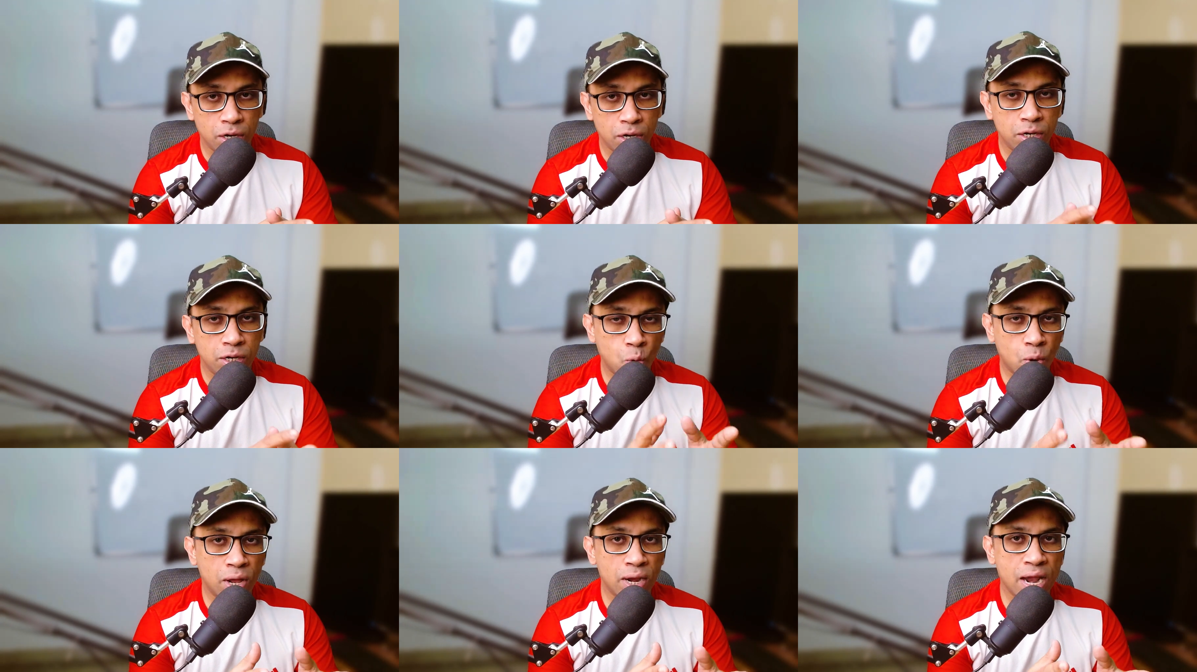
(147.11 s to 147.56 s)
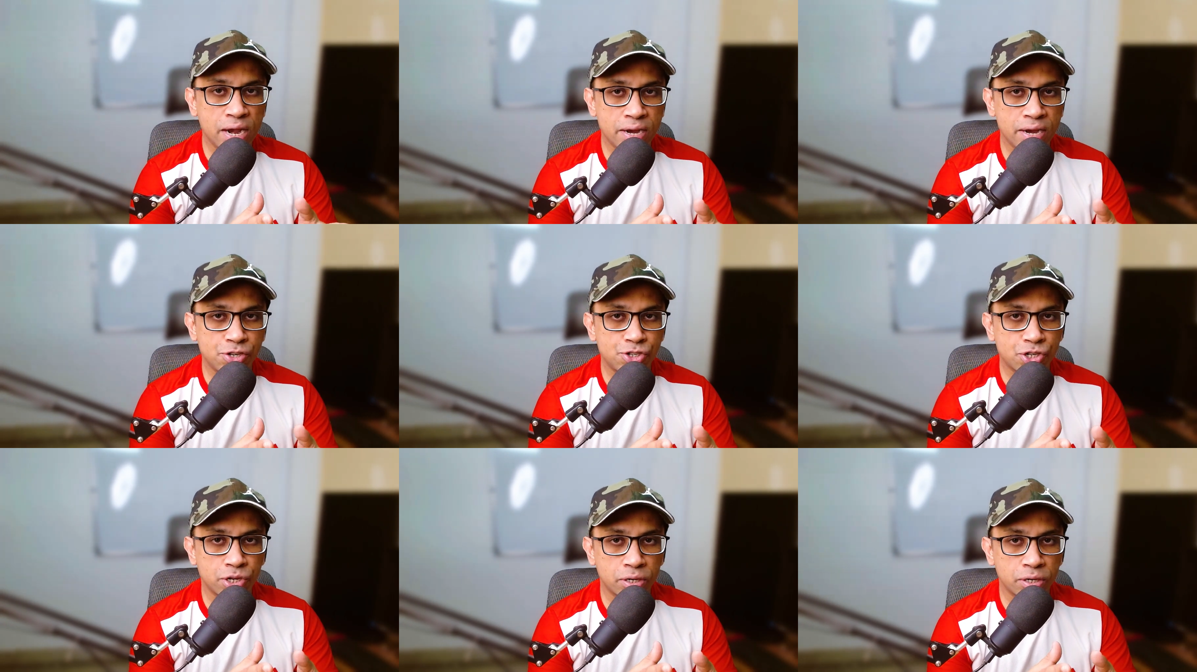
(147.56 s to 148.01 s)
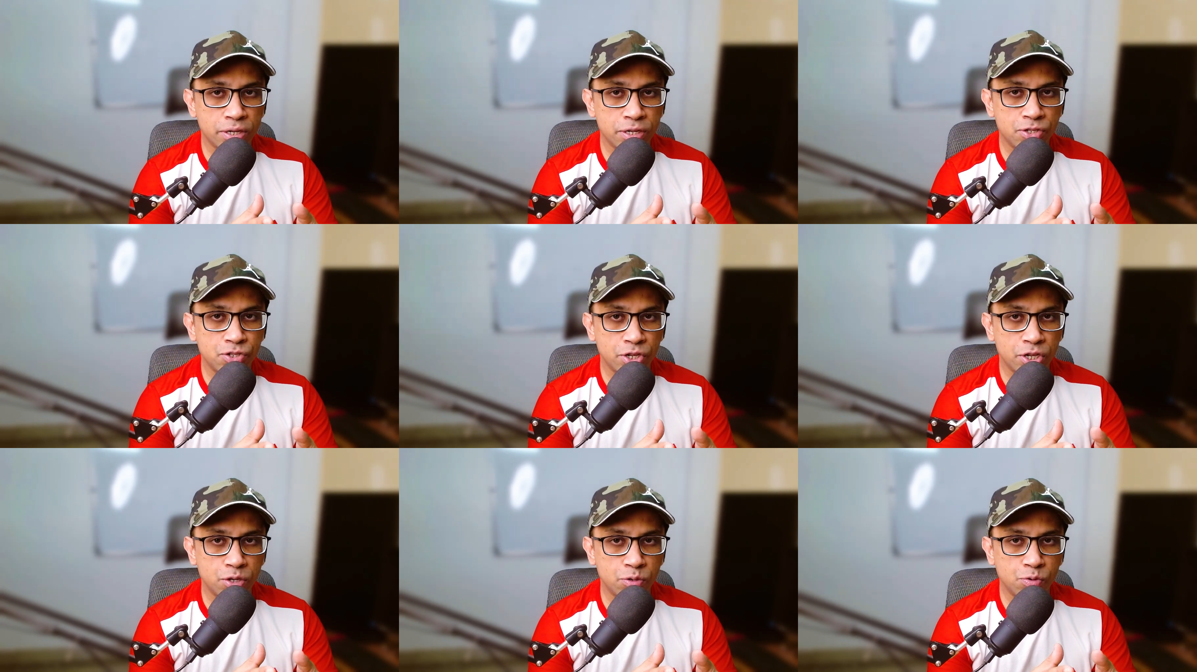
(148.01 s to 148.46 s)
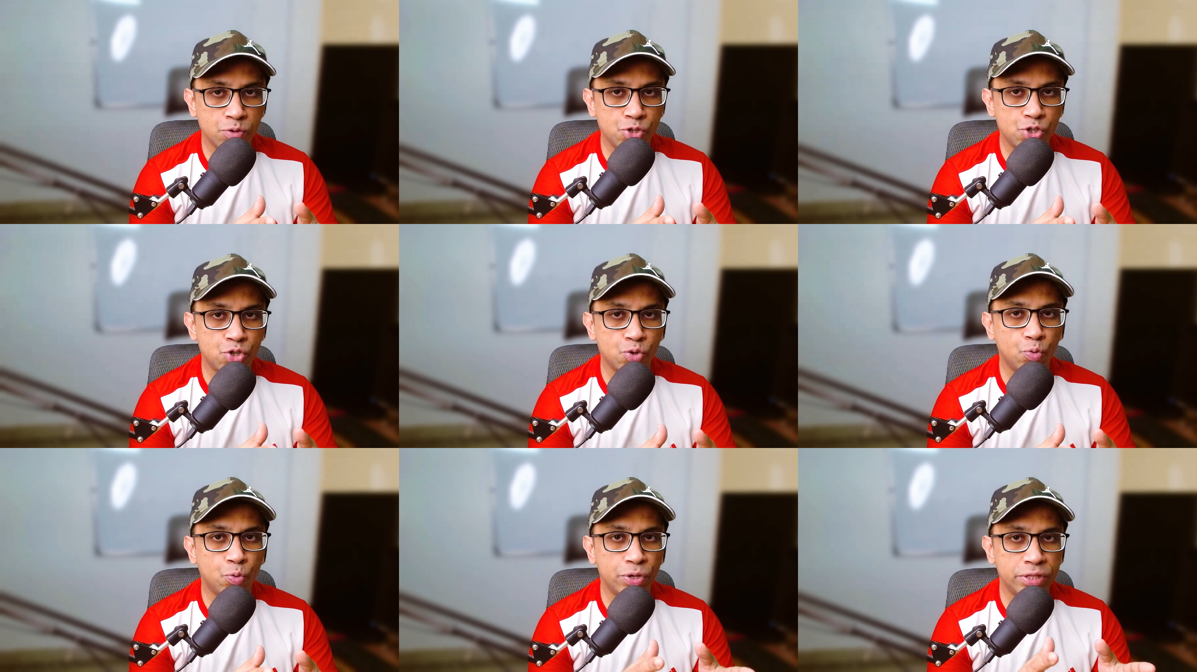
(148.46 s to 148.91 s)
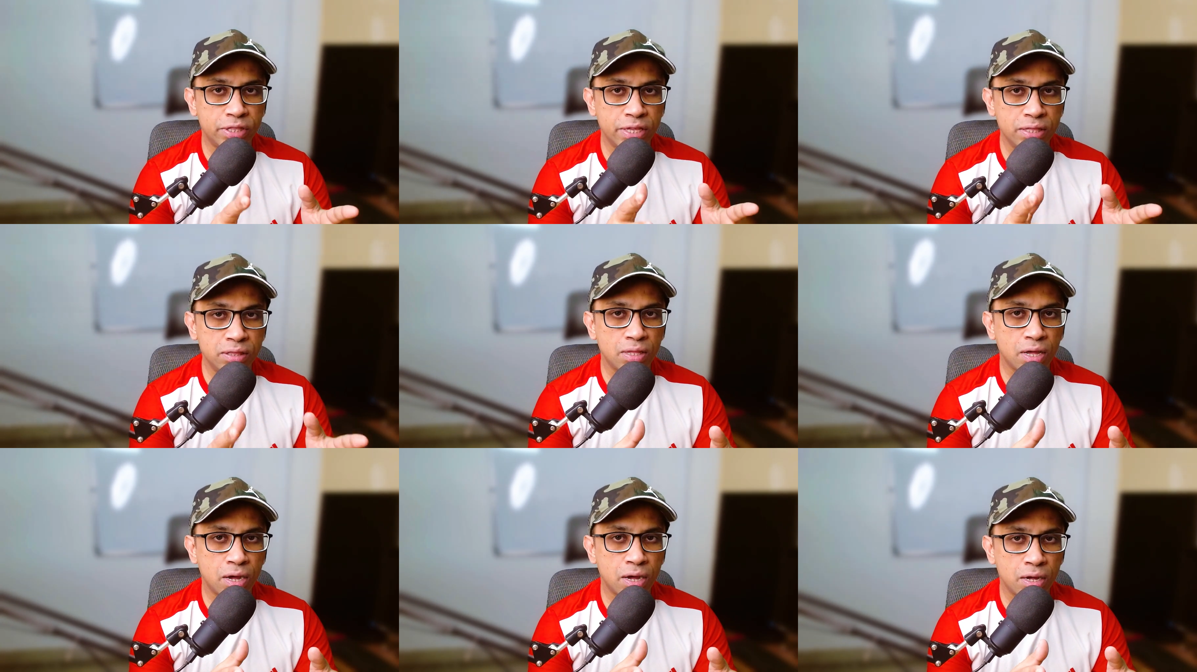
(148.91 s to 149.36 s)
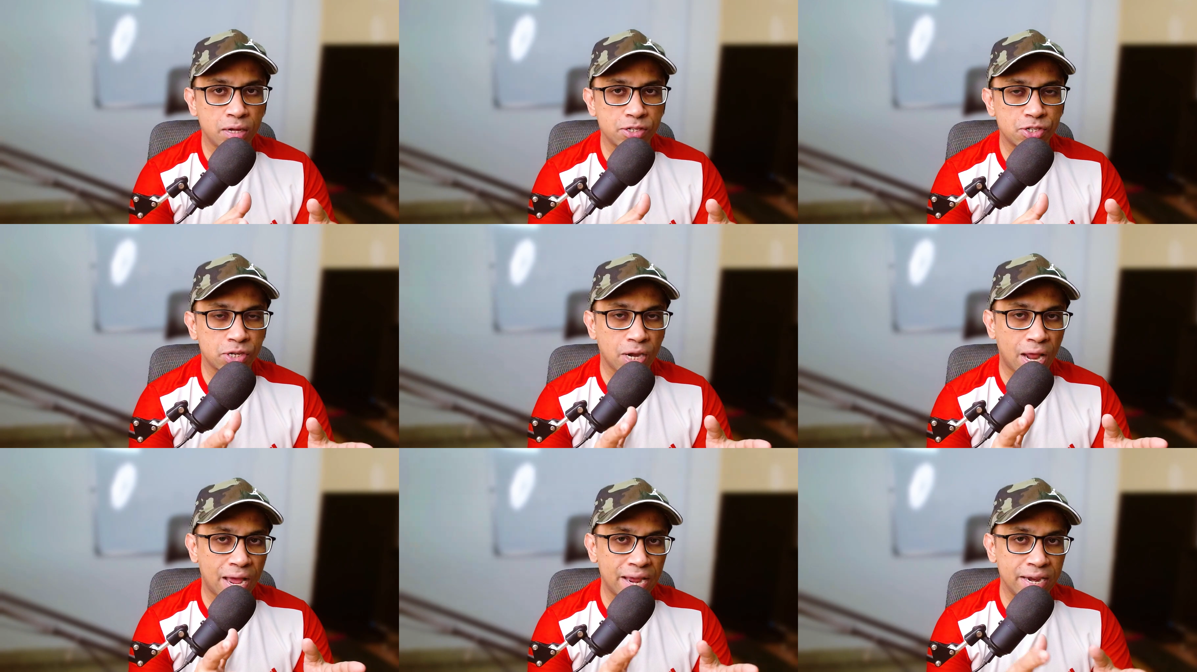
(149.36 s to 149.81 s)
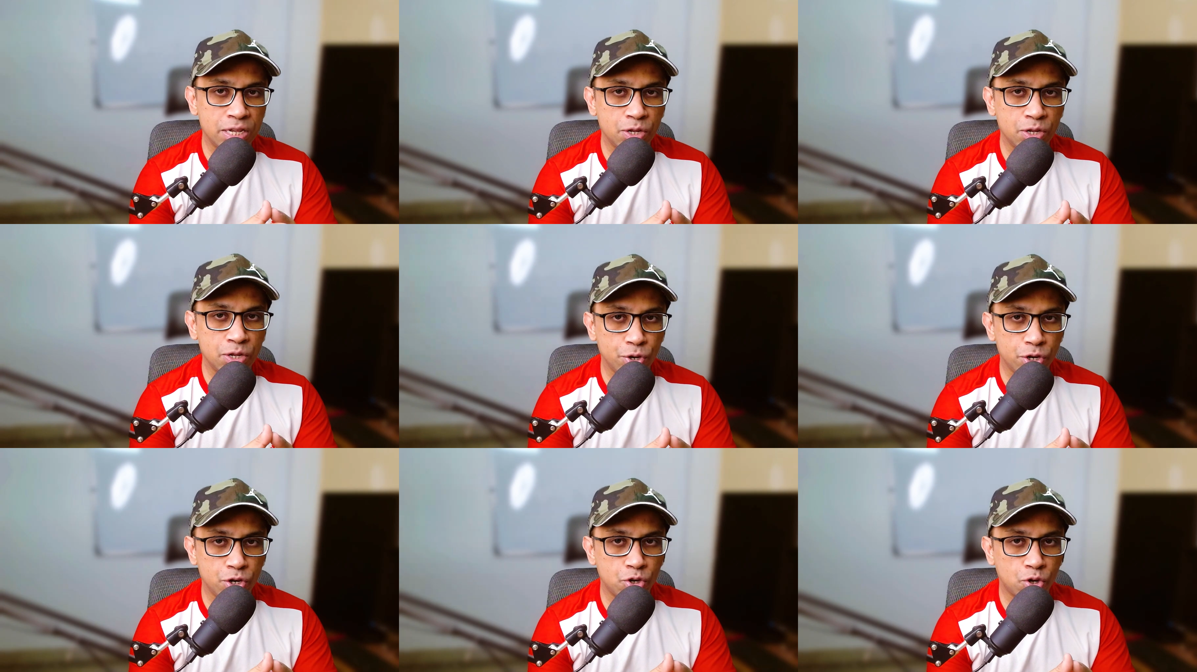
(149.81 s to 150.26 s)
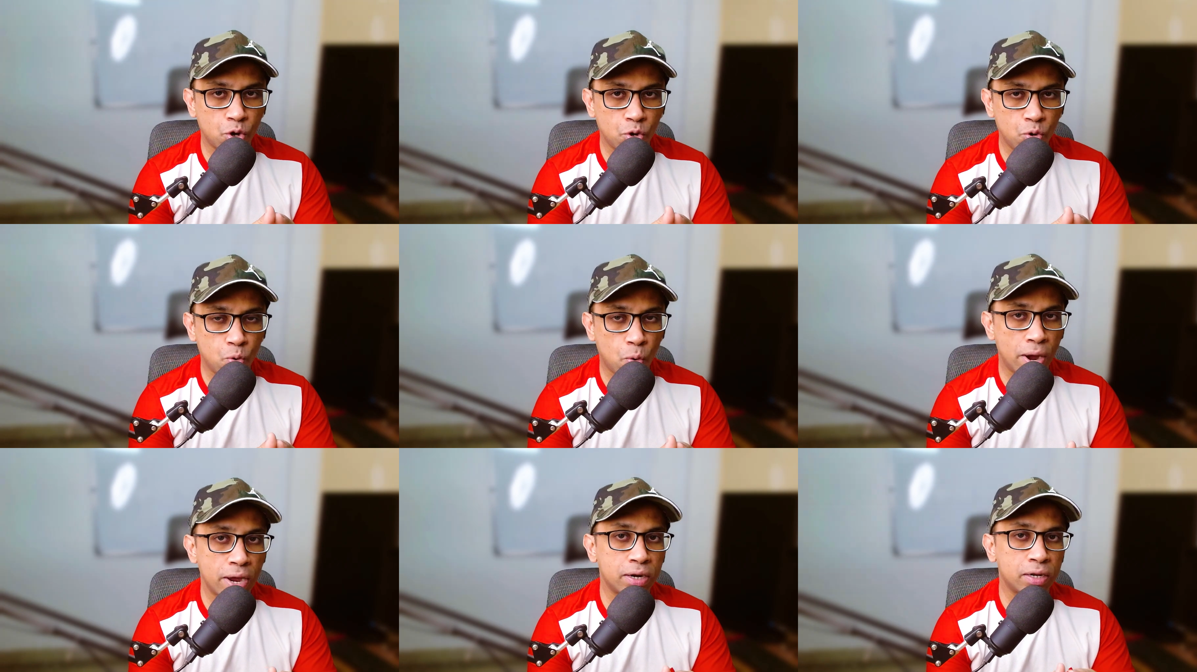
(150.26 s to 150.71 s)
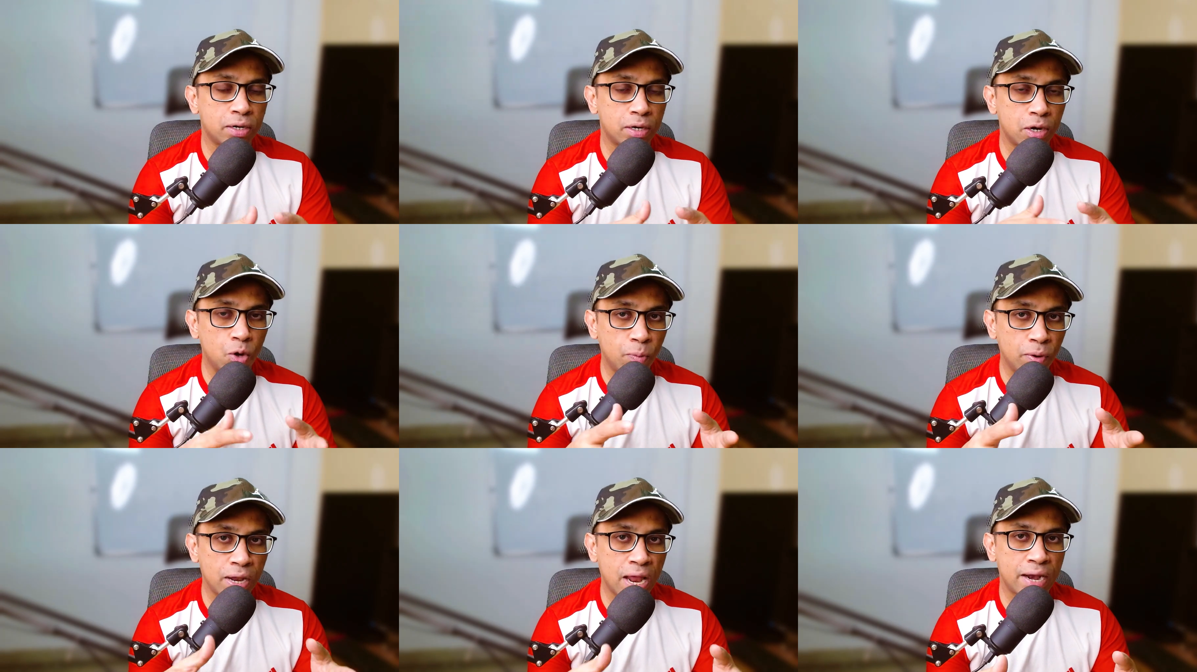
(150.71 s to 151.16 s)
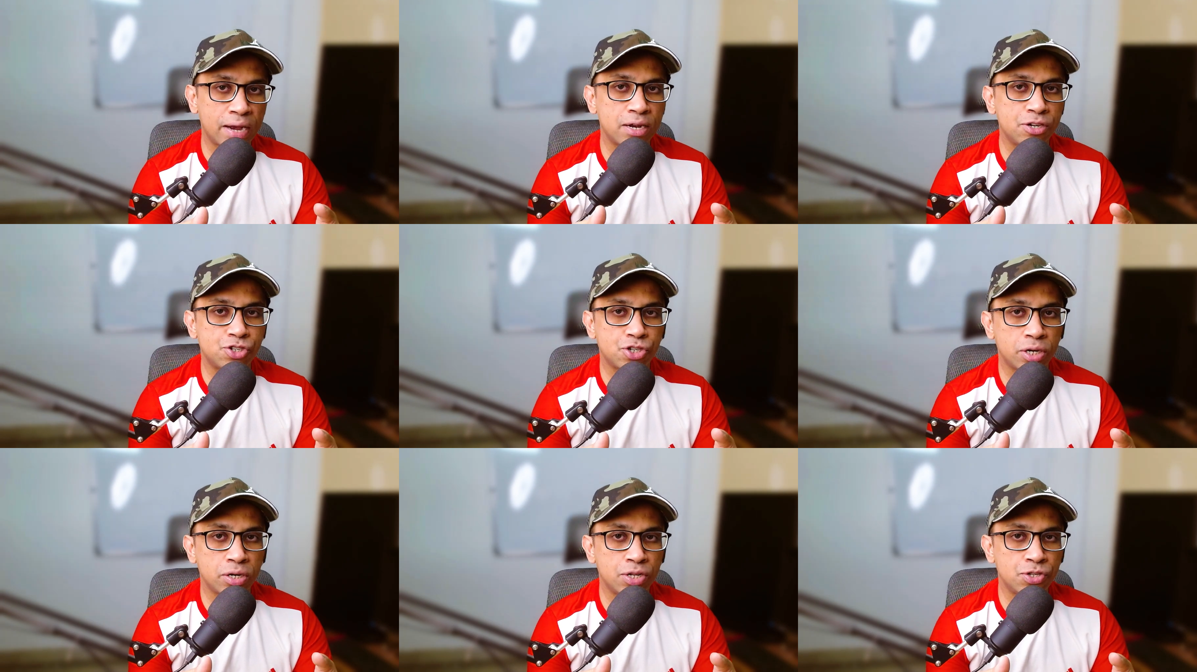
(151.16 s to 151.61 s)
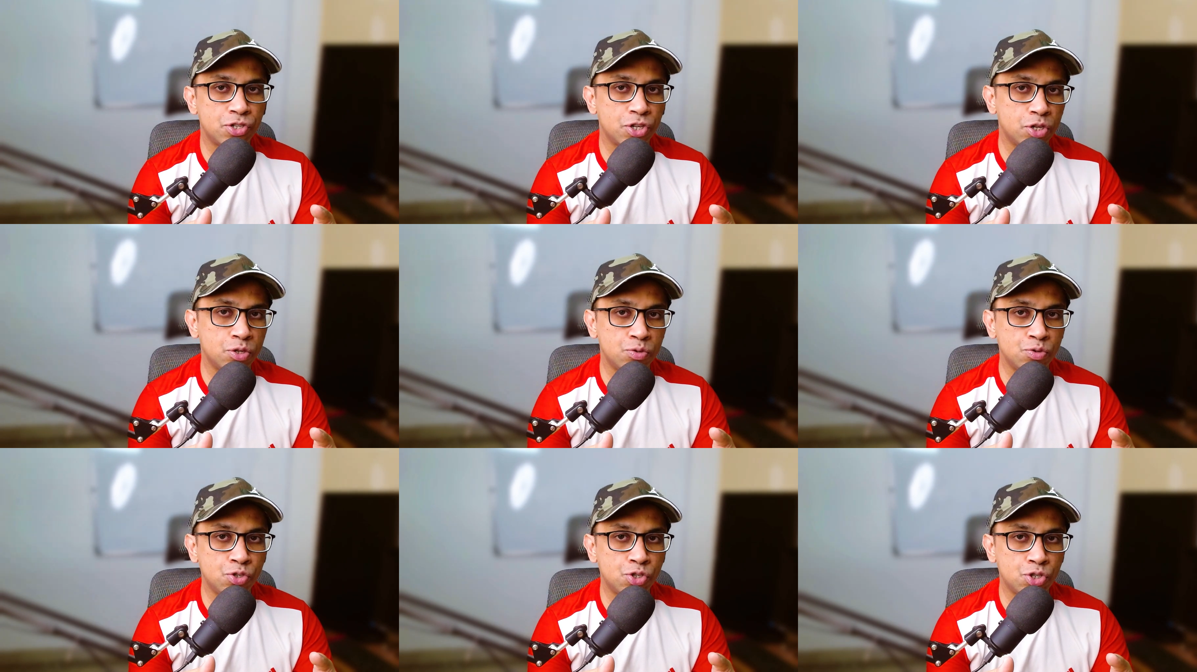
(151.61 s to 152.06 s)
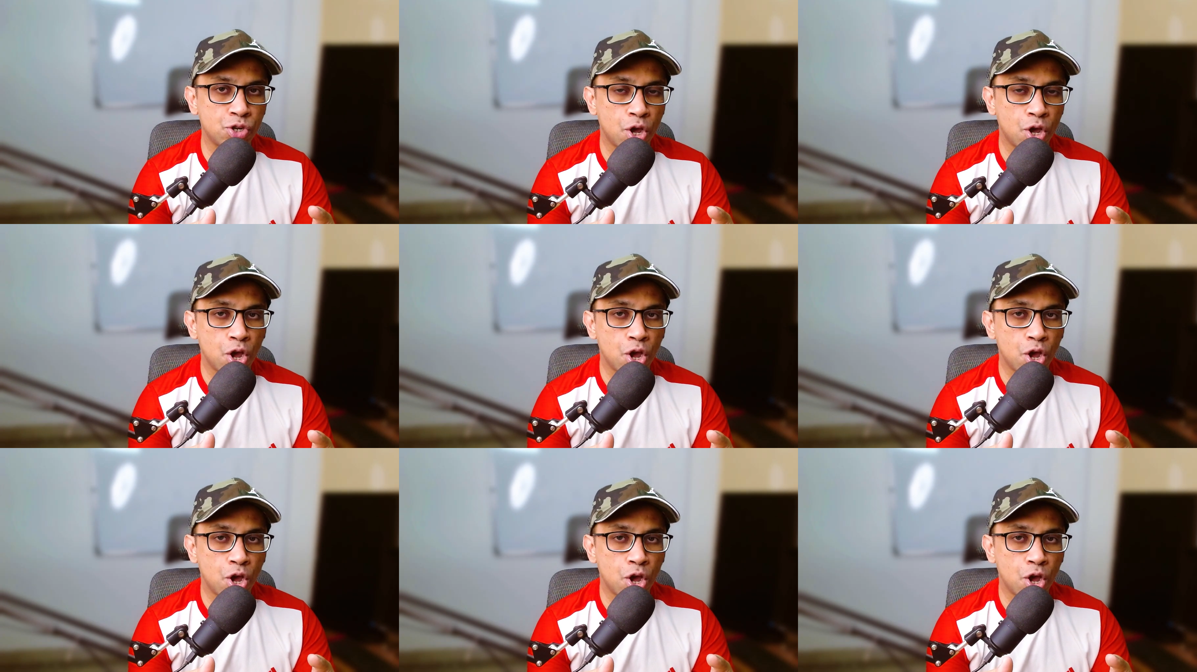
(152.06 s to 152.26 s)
Local attention is used within the sliding window, while global attention is used